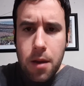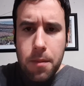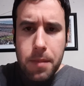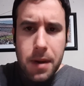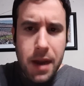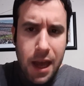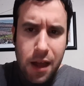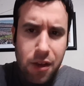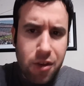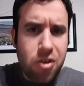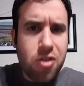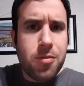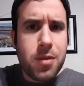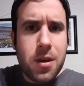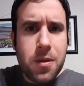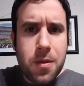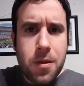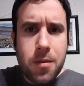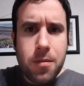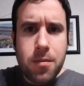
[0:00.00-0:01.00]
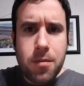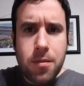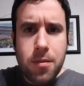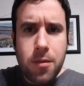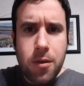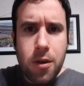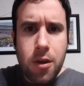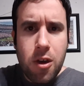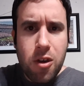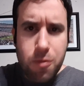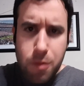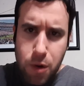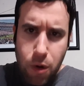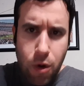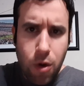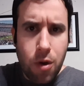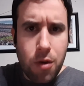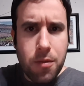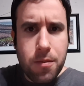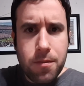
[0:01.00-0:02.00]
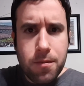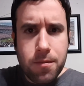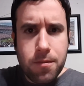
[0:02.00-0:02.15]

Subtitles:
But Alex Smith has been hurt.